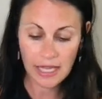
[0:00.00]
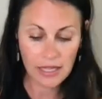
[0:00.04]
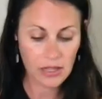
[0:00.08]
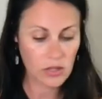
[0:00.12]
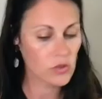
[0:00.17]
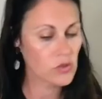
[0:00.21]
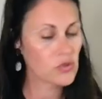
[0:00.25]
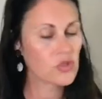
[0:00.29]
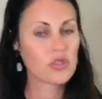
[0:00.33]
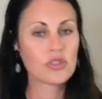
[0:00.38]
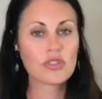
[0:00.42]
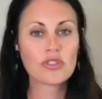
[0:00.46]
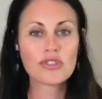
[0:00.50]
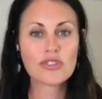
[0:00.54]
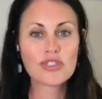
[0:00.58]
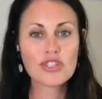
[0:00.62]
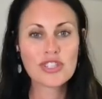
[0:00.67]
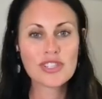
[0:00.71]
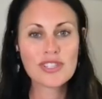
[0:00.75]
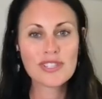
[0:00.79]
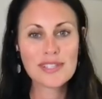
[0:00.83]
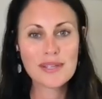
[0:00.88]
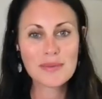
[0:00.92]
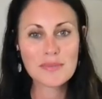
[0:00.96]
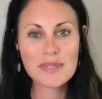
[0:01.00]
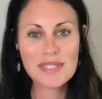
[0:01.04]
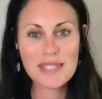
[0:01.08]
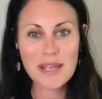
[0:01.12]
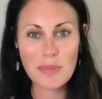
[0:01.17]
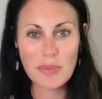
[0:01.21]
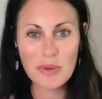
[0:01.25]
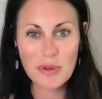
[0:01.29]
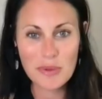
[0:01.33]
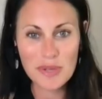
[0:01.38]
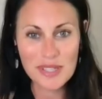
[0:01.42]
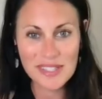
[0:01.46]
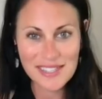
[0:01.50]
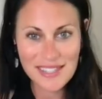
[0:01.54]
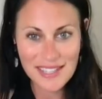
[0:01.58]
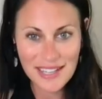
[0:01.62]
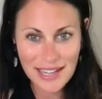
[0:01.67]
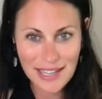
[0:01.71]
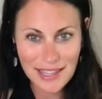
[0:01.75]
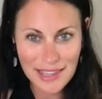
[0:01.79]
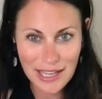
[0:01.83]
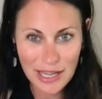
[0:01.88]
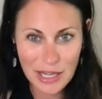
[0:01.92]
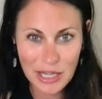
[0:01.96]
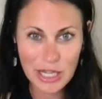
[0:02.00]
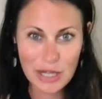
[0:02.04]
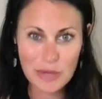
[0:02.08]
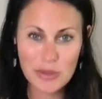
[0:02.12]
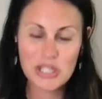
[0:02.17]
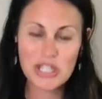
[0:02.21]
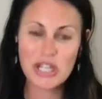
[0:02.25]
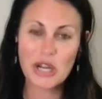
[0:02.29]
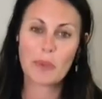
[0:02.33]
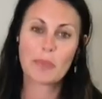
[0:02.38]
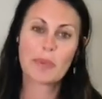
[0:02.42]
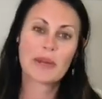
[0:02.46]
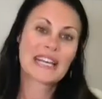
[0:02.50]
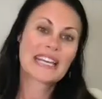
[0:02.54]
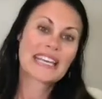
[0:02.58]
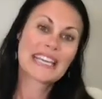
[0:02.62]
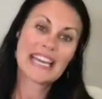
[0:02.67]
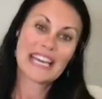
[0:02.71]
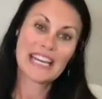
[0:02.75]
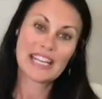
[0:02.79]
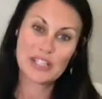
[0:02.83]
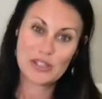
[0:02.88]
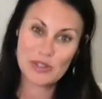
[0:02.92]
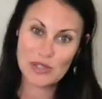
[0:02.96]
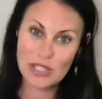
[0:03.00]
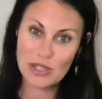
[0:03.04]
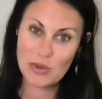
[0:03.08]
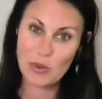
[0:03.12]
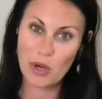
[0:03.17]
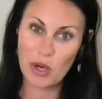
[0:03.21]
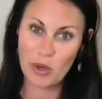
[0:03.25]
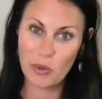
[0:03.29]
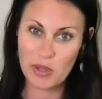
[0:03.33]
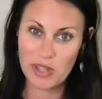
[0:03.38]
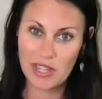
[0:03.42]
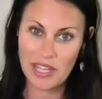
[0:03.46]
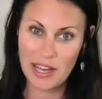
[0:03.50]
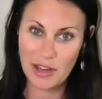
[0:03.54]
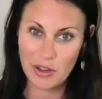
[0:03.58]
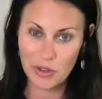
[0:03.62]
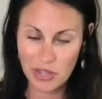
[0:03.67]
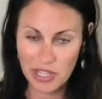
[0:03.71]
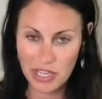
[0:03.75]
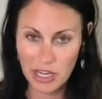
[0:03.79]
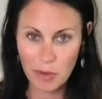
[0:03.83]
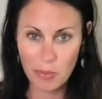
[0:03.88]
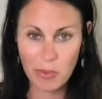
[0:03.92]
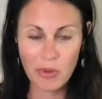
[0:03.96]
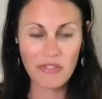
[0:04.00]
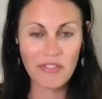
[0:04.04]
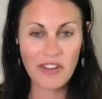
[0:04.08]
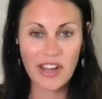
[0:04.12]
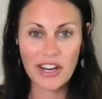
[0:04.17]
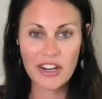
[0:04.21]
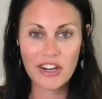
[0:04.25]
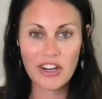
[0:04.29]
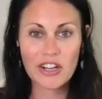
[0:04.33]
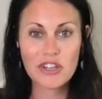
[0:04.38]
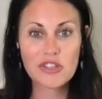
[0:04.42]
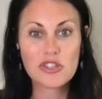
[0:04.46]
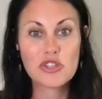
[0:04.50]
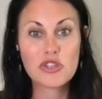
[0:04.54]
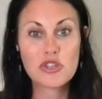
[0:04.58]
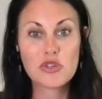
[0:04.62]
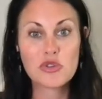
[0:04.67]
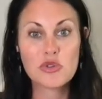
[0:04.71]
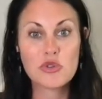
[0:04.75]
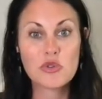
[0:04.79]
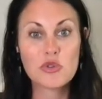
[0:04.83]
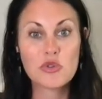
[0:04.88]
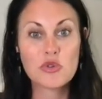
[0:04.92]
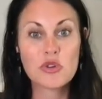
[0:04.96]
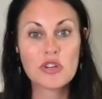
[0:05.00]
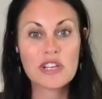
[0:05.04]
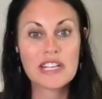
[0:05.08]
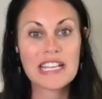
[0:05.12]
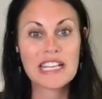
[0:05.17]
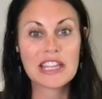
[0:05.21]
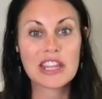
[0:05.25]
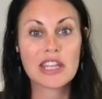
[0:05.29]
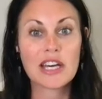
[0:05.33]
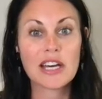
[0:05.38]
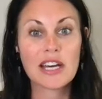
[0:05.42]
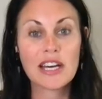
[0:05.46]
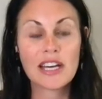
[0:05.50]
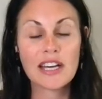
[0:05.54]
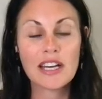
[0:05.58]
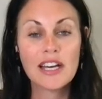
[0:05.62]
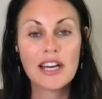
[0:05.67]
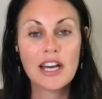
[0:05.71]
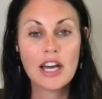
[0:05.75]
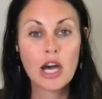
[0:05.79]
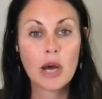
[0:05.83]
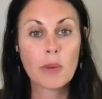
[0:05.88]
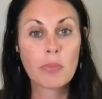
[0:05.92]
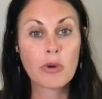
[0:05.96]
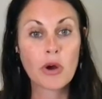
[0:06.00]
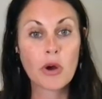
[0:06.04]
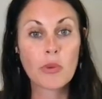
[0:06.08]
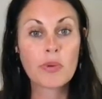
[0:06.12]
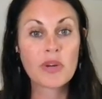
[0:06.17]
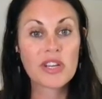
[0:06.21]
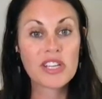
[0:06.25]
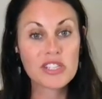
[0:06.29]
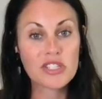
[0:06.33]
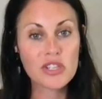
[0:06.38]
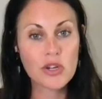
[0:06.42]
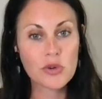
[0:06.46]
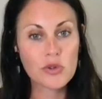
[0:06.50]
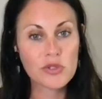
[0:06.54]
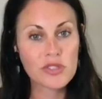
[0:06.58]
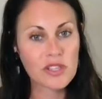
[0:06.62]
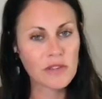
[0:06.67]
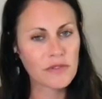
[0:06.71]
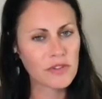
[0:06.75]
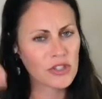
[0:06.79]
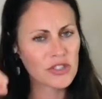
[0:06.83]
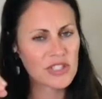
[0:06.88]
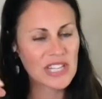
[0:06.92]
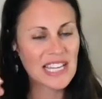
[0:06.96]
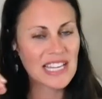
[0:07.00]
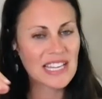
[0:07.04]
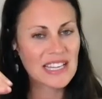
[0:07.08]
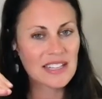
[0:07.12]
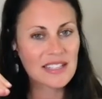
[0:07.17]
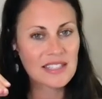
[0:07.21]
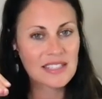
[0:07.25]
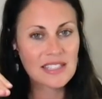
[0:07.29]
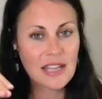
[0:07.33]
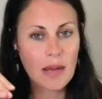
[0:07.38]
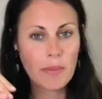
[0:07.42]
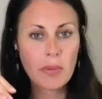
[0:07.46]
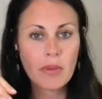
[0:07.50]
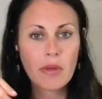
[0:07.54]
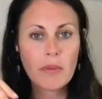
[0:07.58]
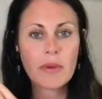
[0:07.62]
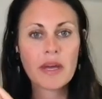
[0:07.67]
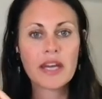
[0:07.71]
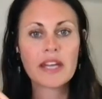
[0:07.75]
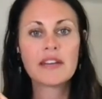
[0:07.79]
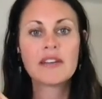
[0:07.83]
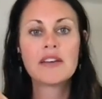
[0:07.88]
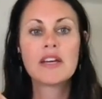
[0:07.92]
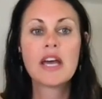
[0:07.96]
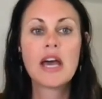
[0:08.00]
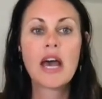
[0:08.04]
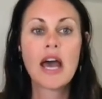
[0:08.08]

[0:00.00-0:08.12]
those are just some supplements that I thought I would share. But again, you need to work with a healthcare provider to get the appropriate dose if you're taking a supplement.